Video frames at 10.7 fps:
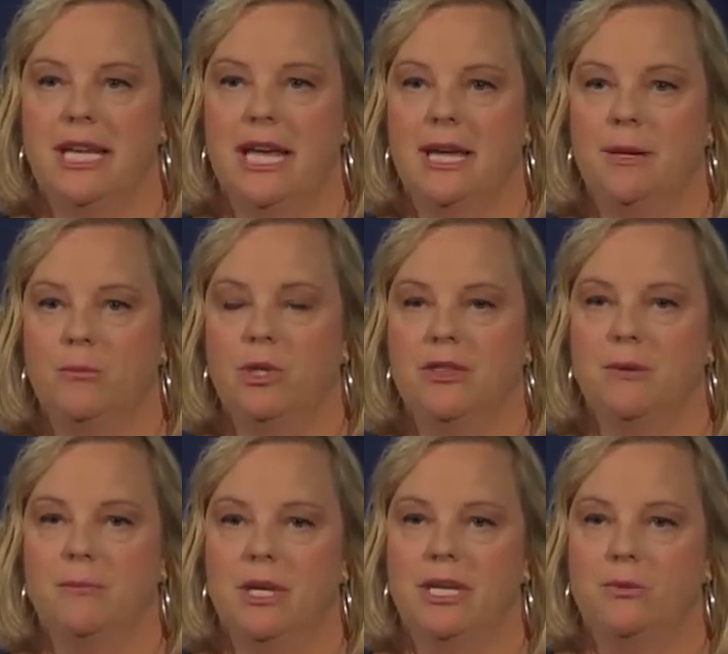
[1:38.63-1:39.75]
came with
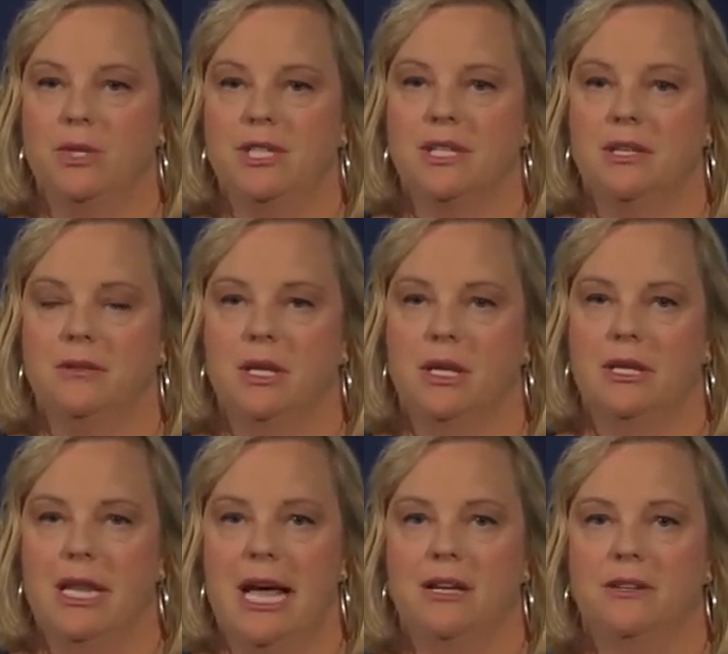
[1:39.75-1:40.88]
the money was a
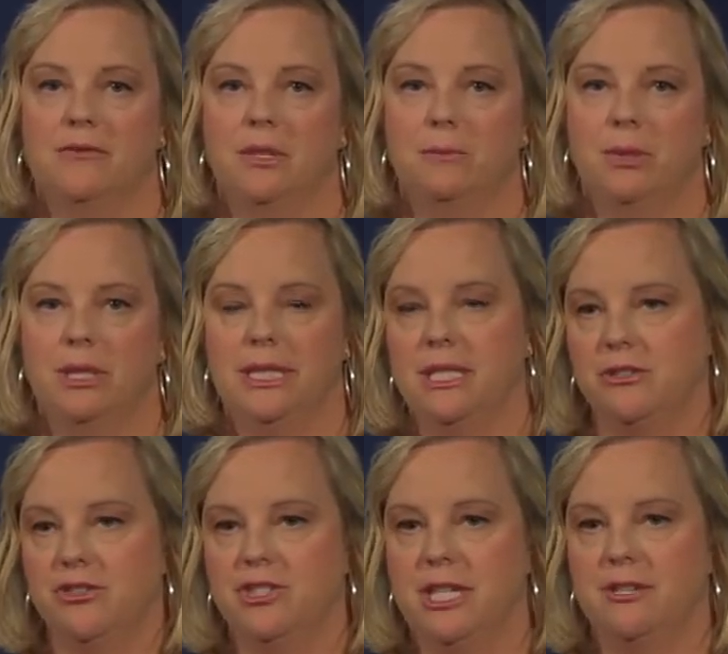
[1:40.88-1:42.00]
lack of complete
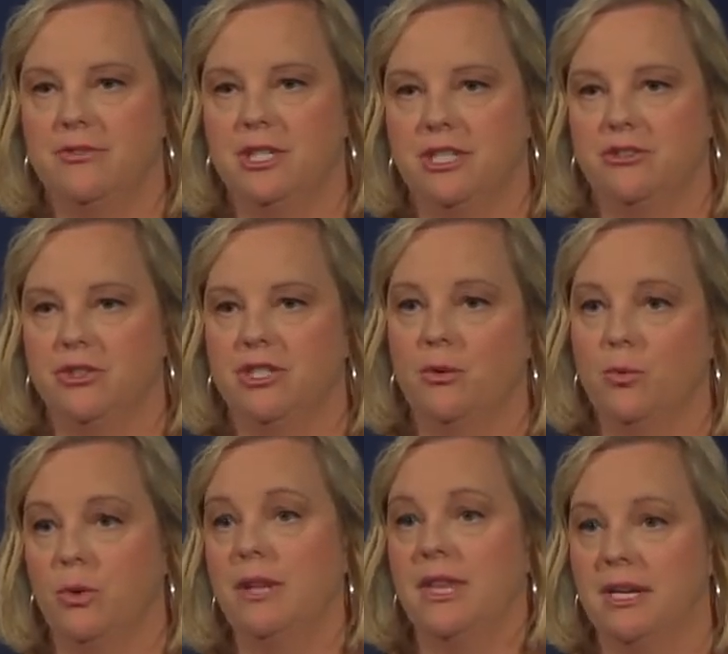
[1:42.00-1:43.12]
understanding for districts on
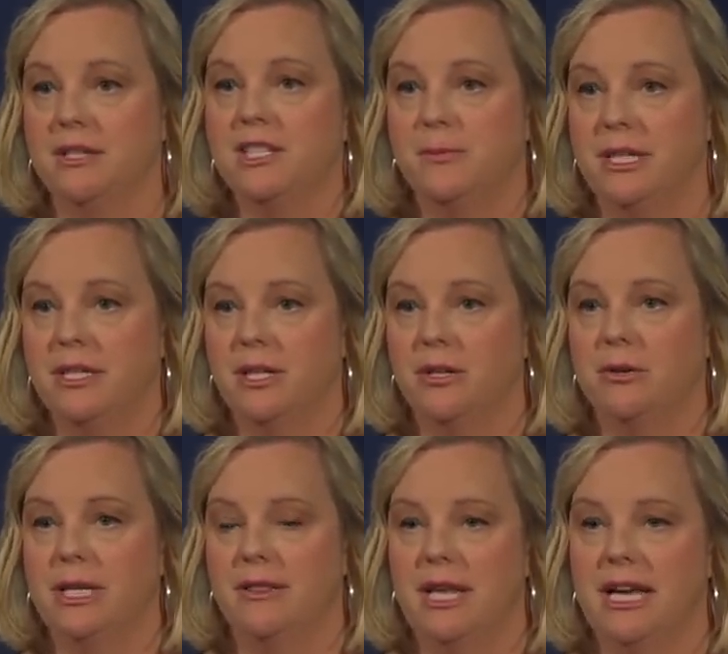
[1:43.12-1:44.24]
what they could spend it
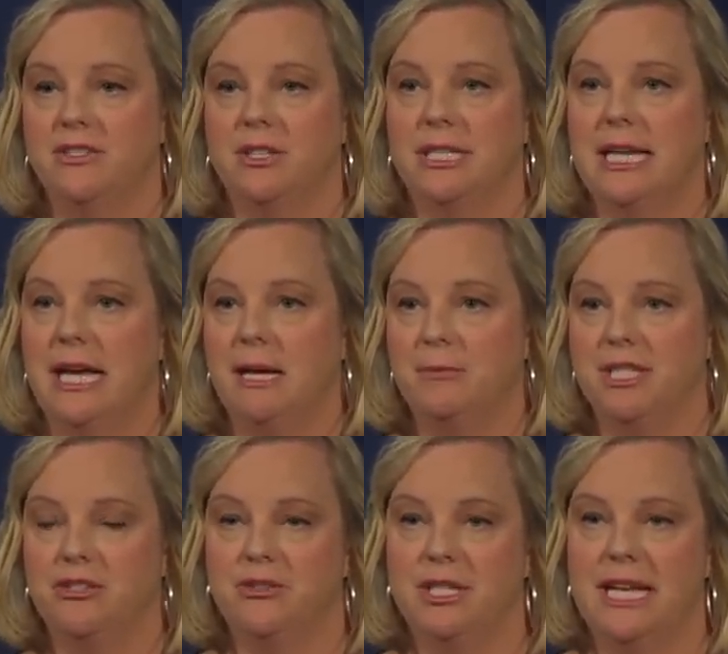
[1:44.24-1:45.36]
on. And that took time.
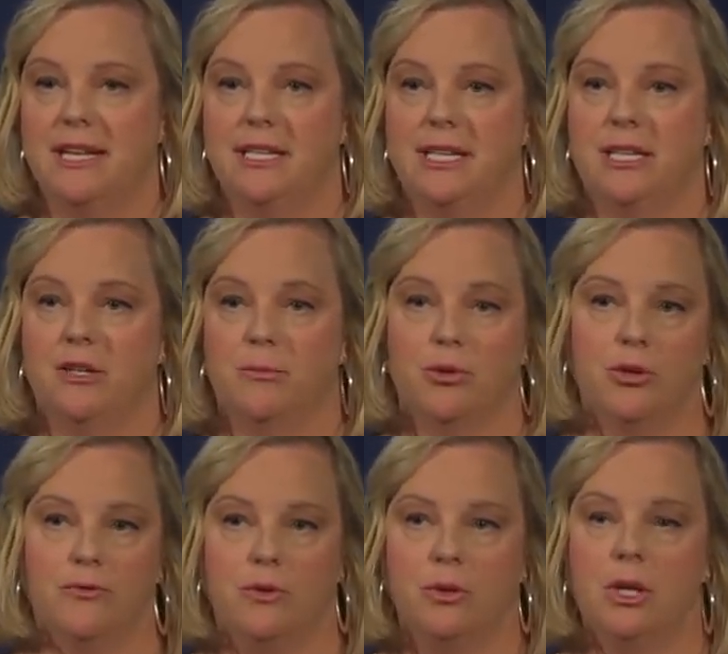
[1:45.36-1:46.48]
Districts had to get
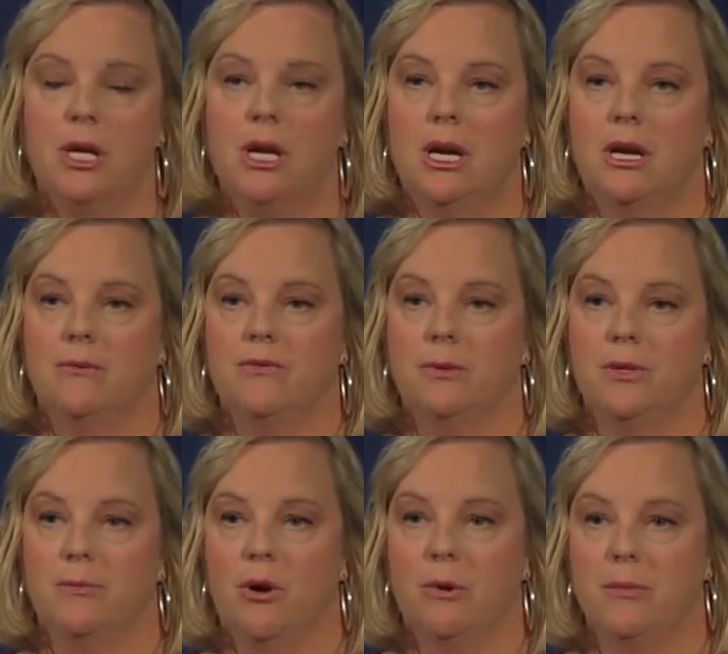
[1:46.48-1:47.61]
approval from
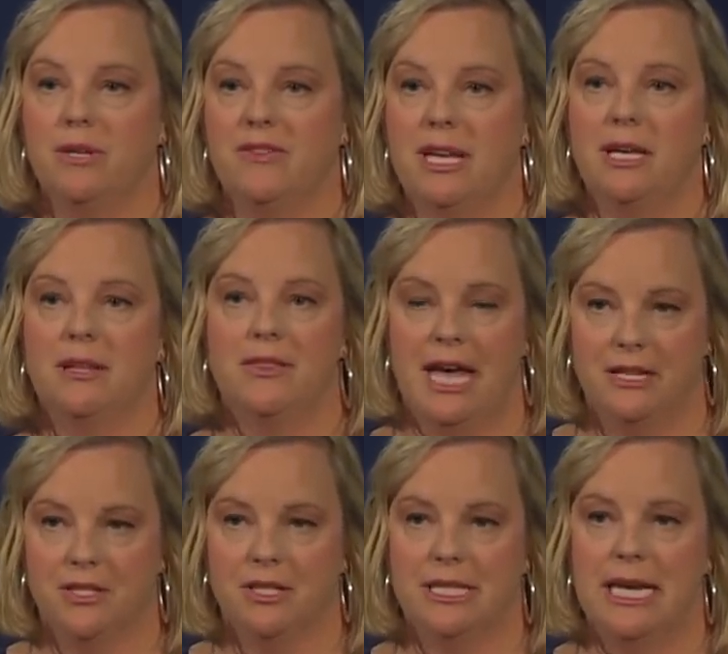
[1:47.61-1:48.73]
the Department of Ed.
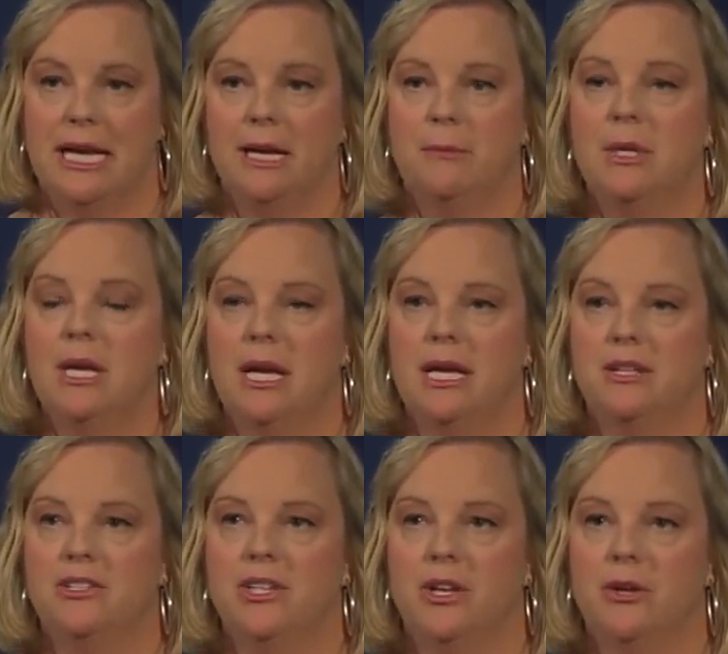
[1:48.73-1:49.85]
That took time.
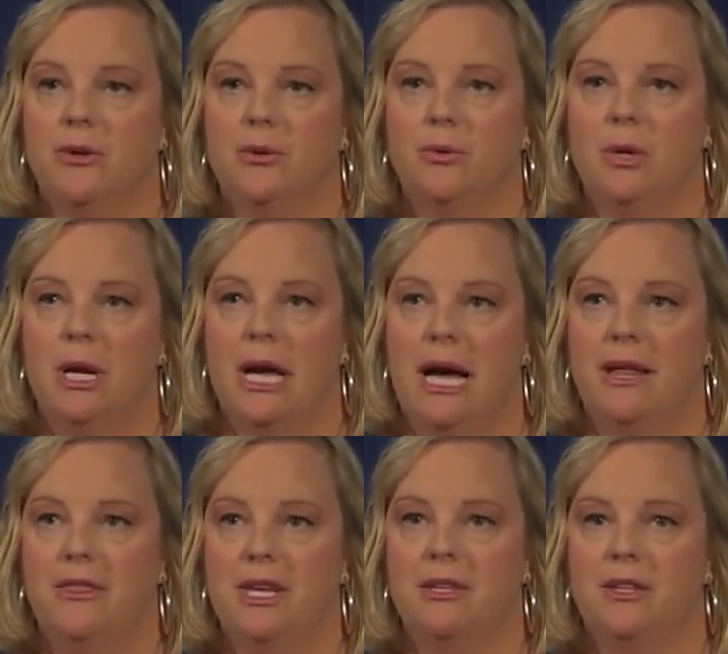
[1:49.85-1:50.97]
And so I
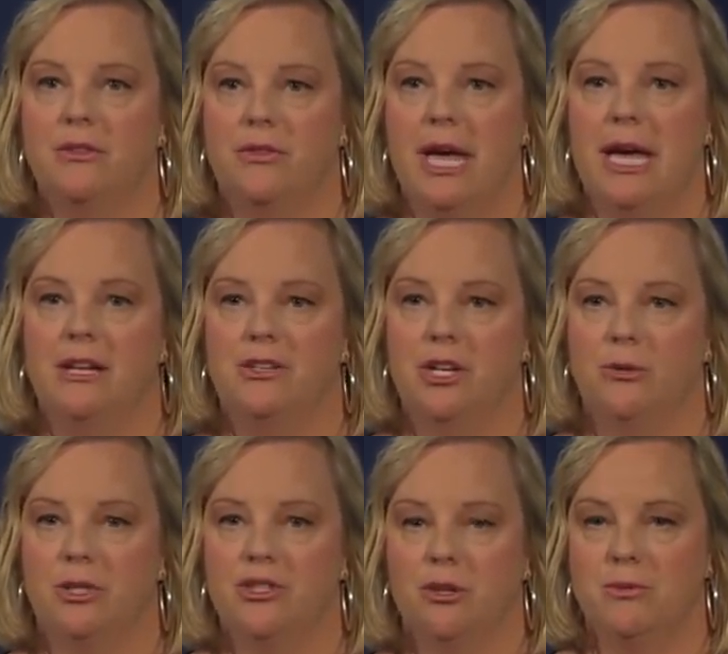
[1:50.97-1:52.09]
think that, you
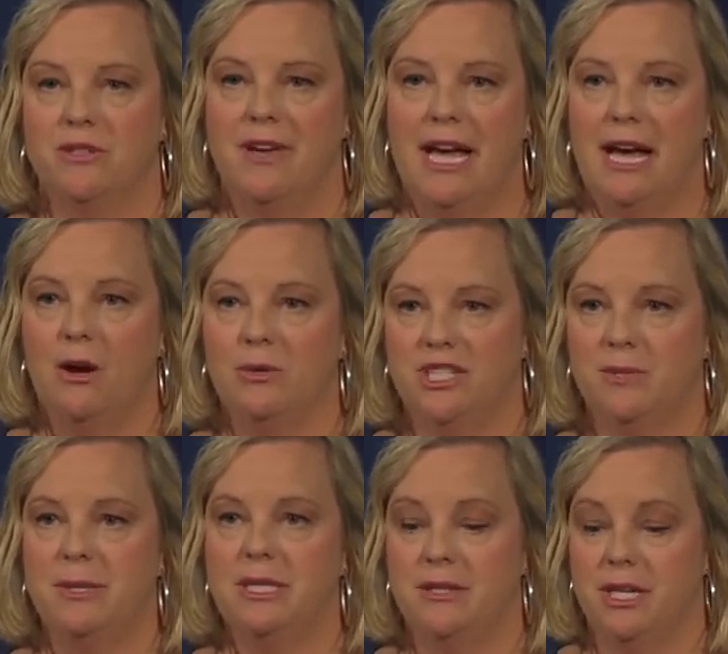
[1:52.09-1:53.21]
know, in terms of how it's
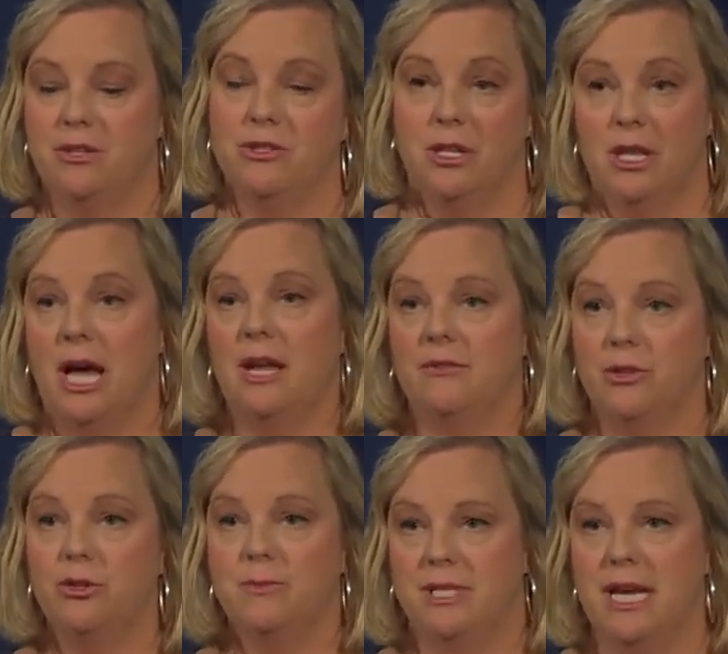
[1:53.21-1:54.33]
spended, there's a lot of
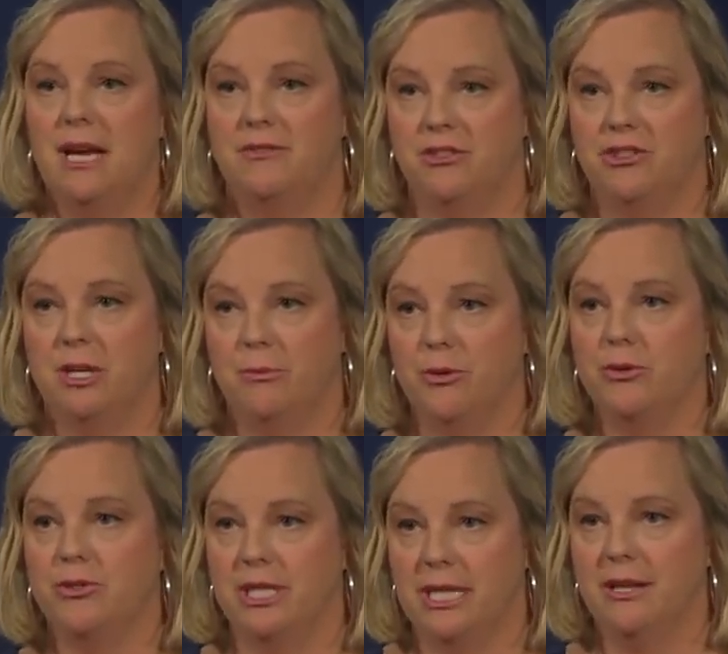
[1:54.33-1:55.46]
hoops to have to jump
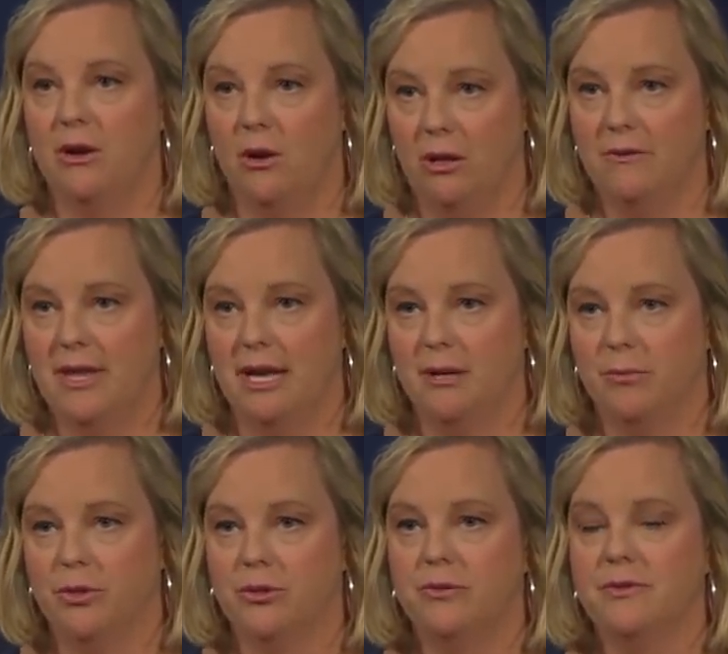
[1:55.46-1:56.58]
through to get all of that
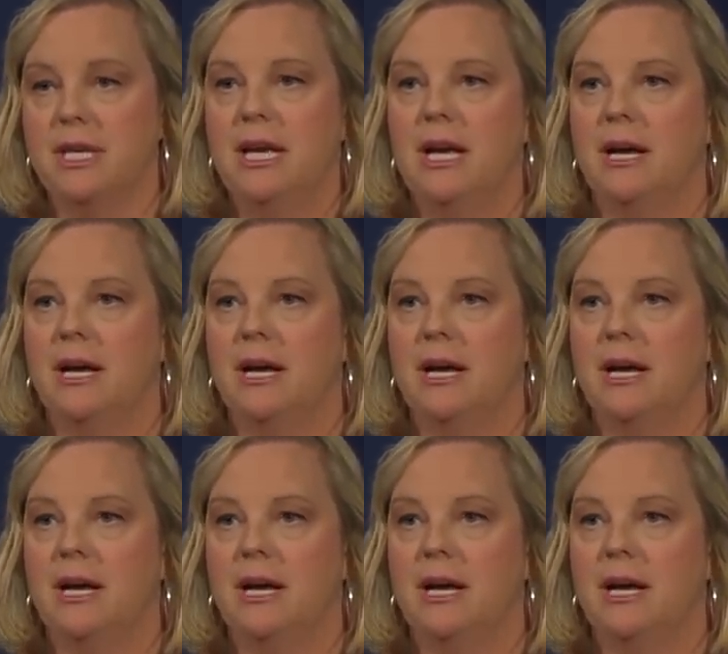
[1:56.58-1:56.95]
approved.